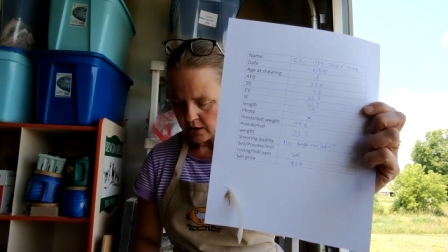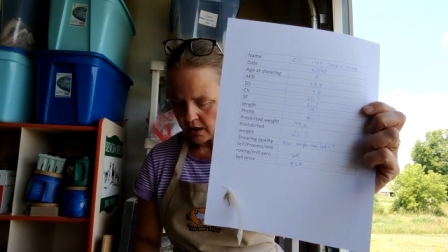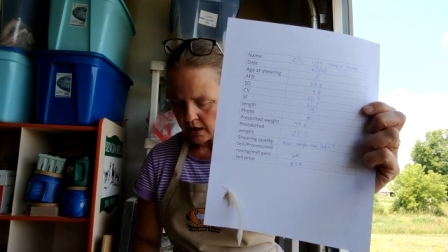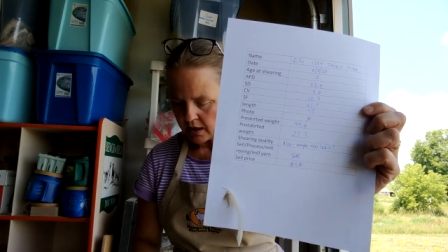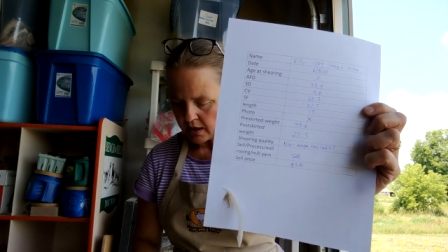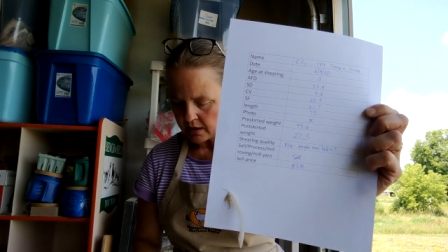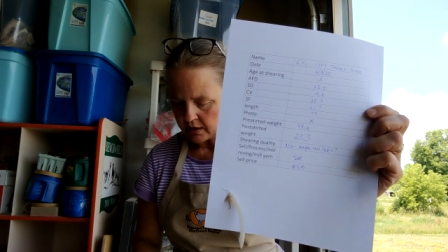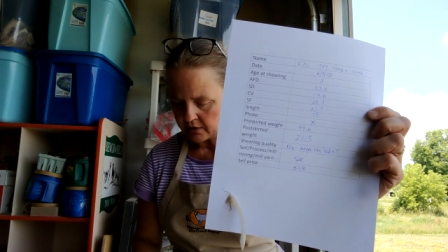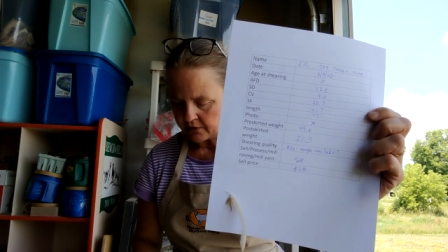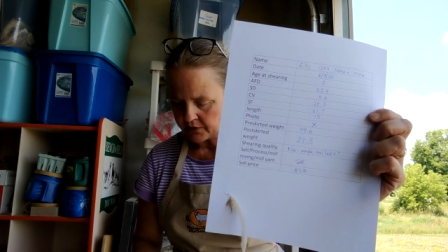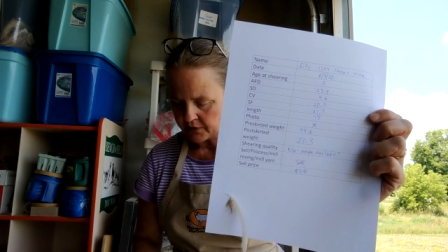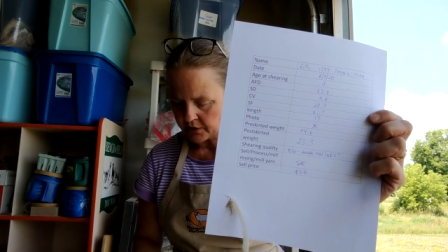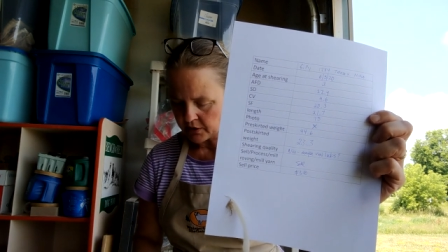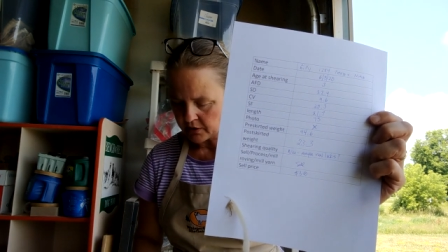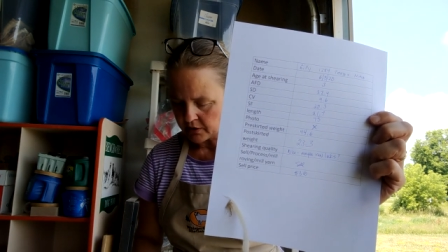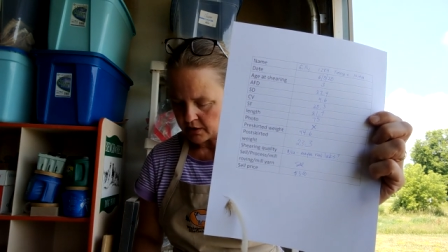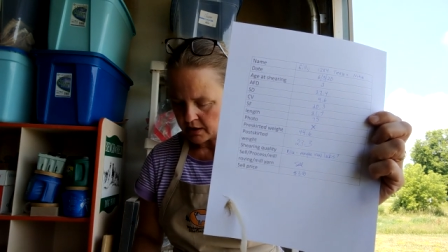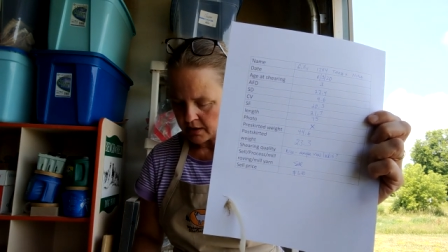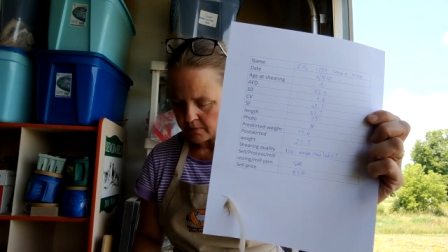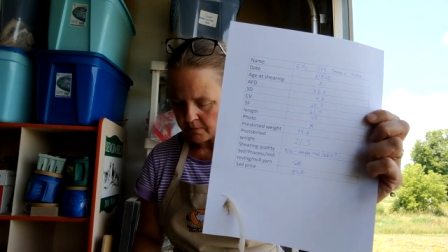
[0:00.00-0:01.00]
all of
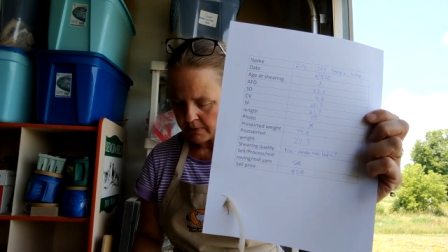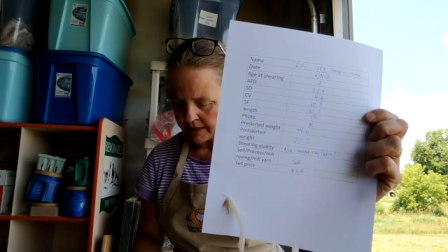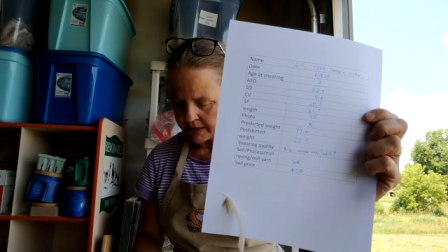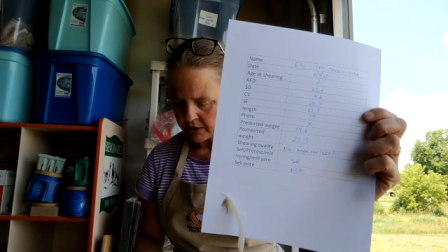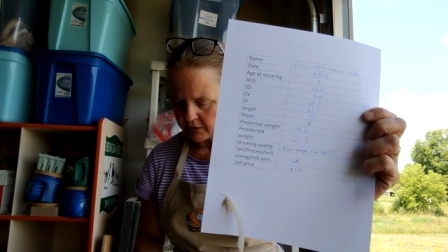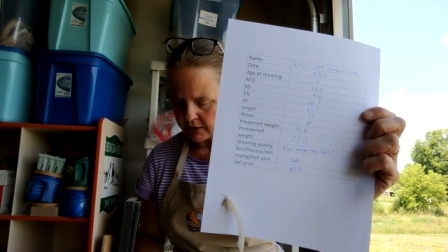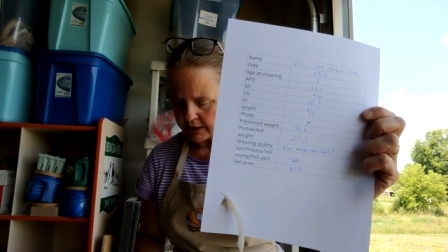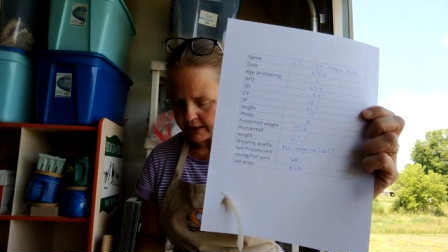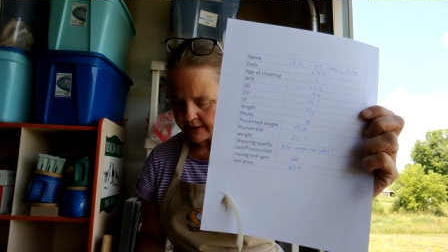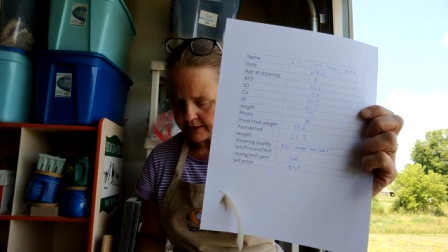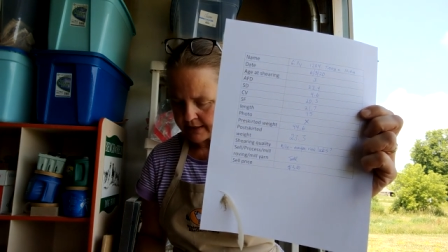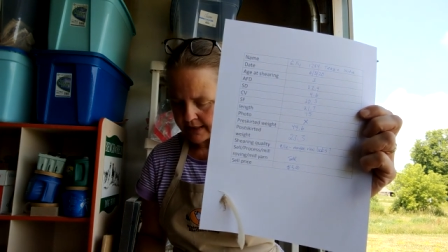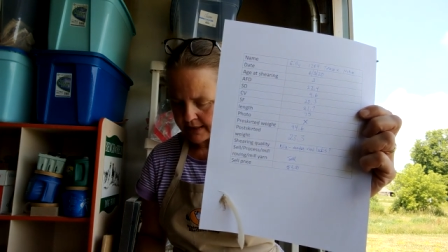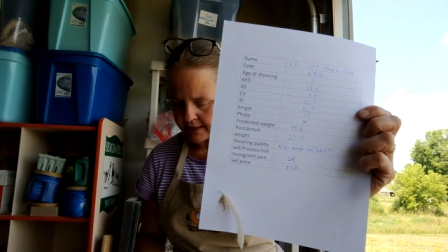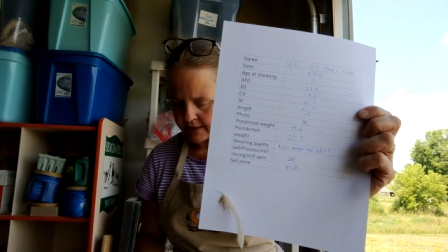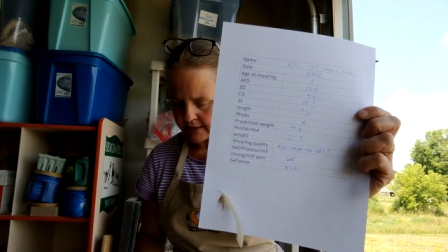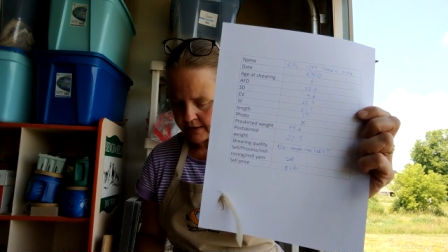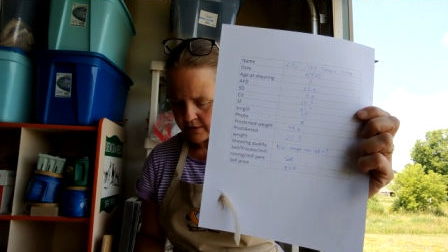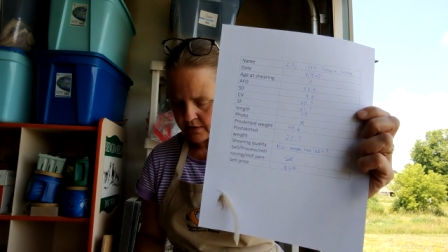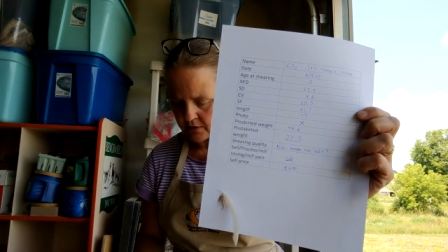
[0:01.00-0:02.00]
her uh, micron
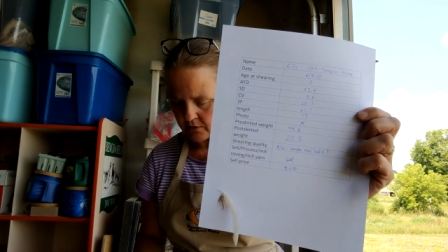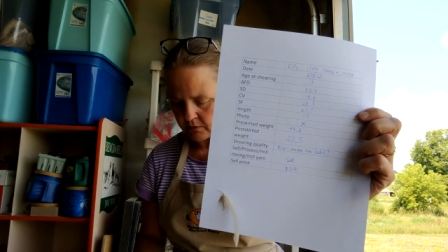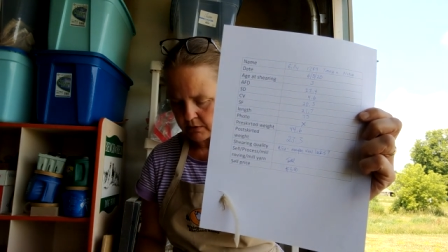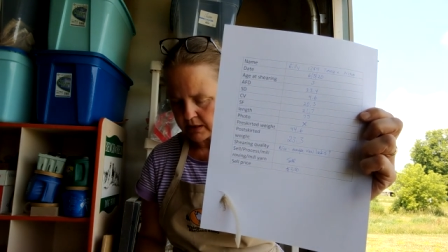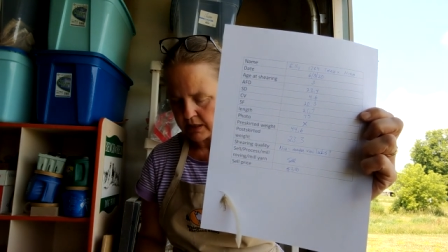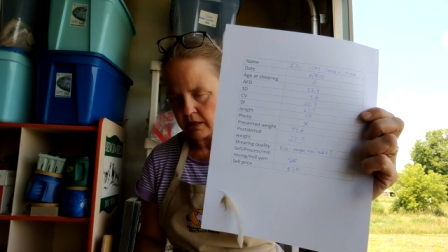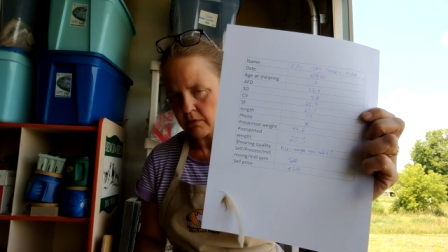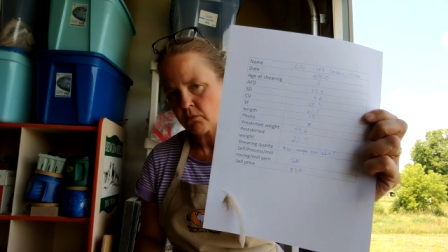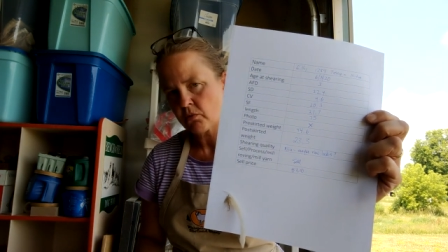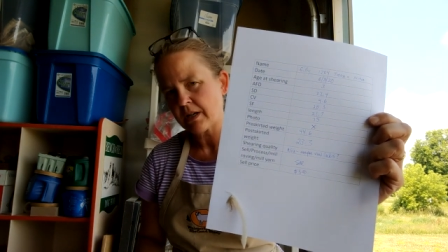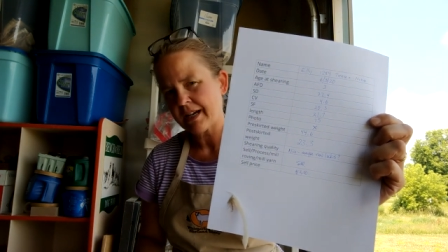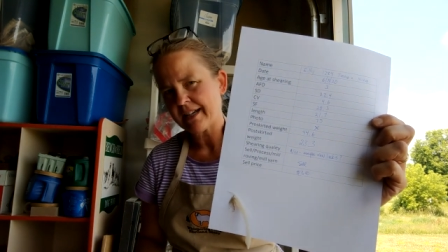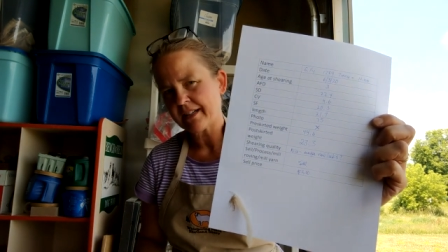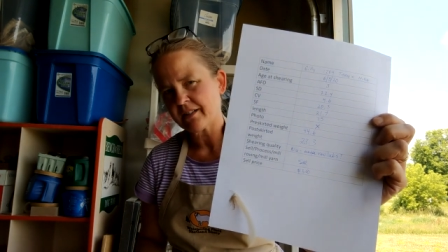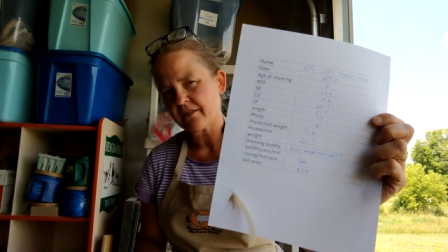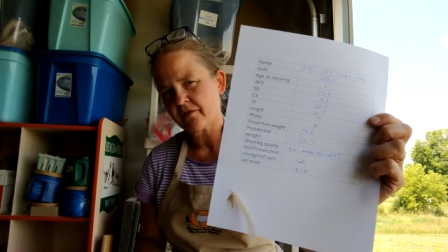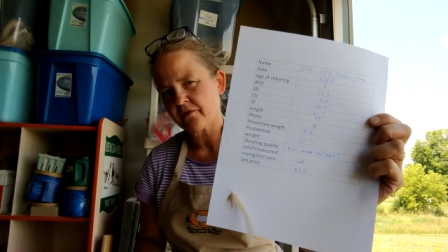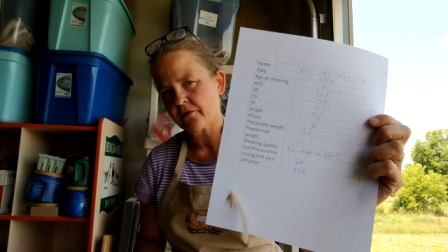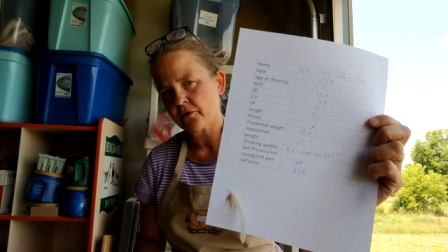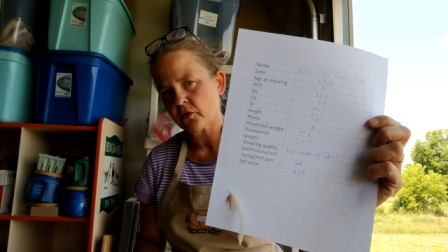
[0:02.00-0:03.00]
data, so we keep track
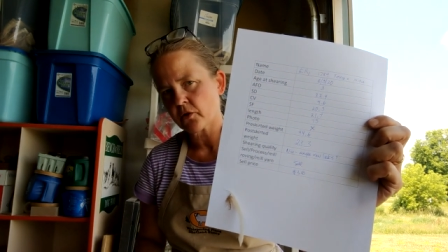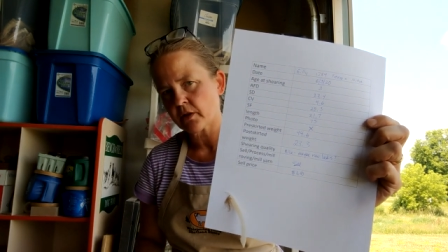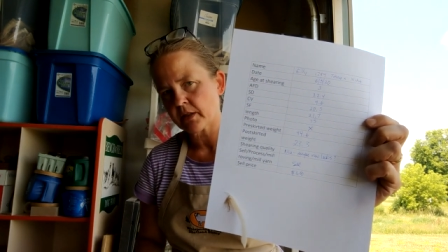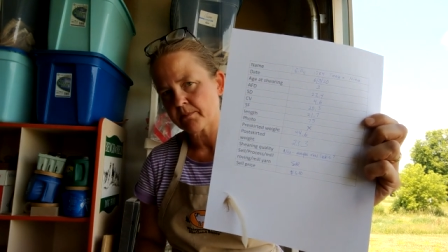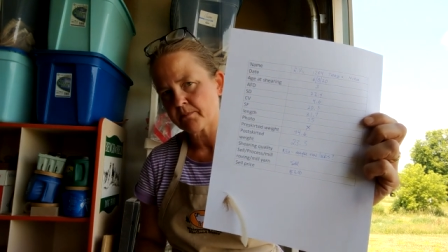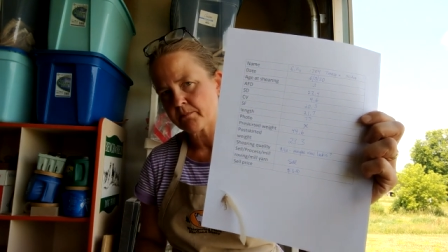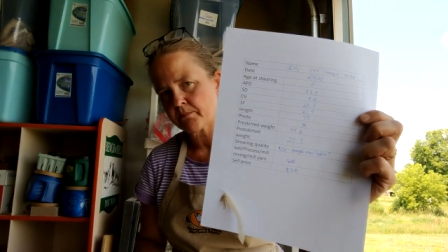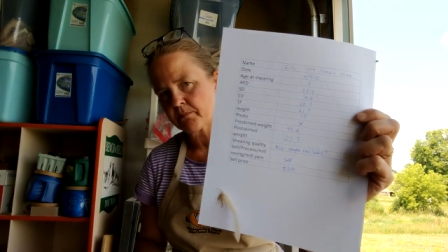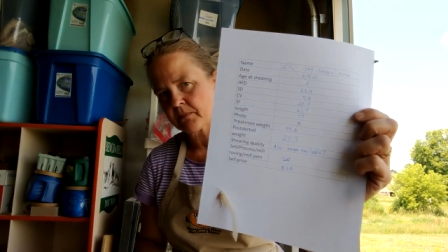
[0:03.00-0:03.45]
of four